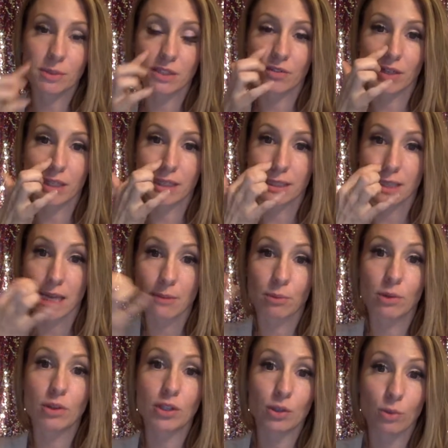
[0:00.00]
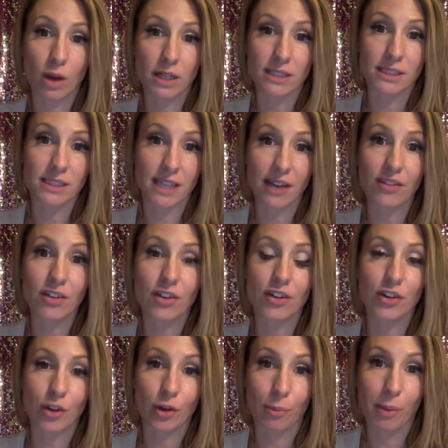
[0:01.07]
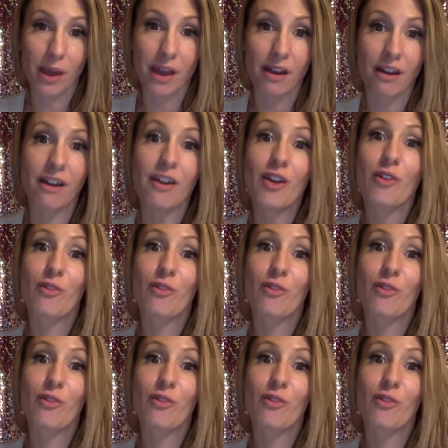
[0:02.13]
is very stable you are together you're a pair